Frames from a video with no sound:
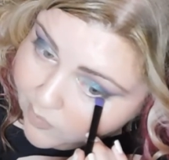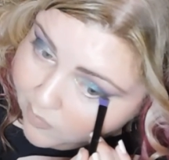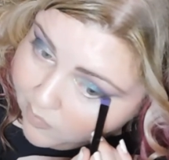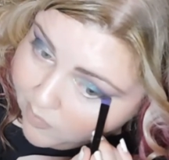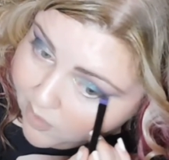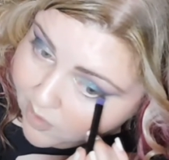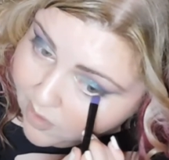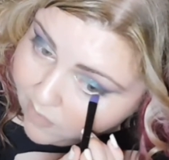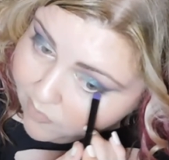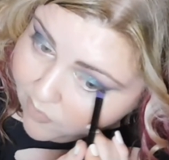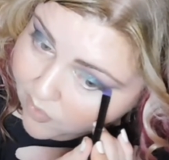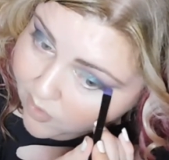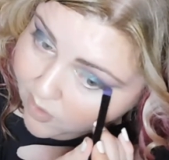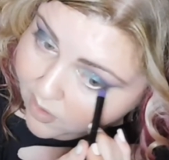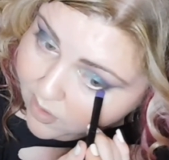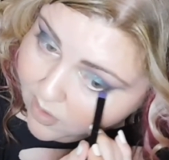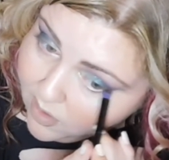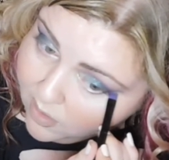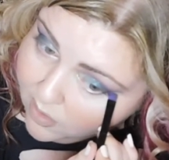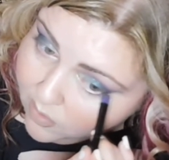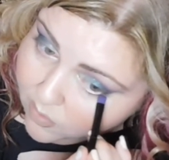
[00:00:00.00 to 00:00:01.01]
that I've already
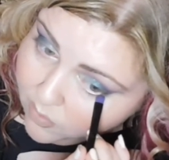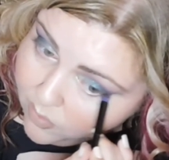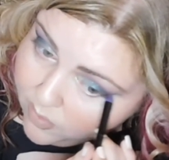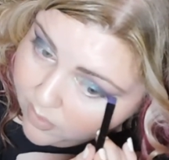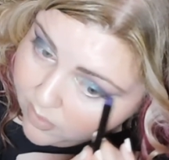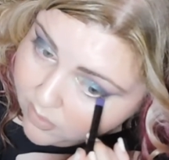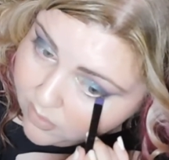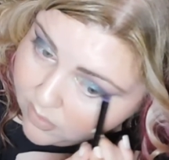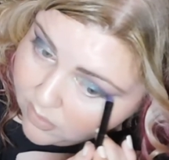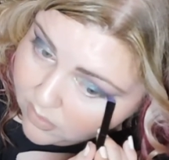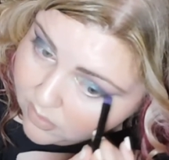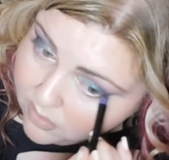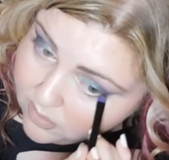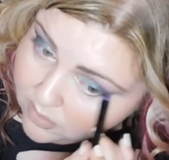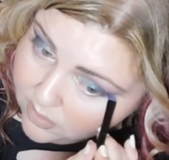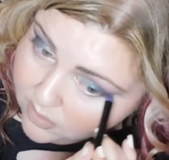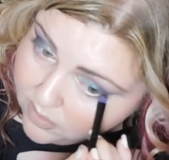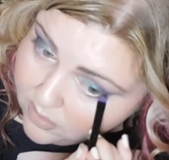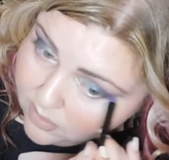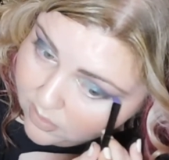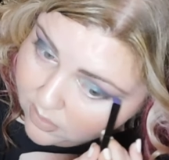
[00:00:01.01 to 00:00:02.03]
got going
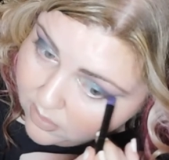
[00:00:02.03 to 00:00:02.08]
on.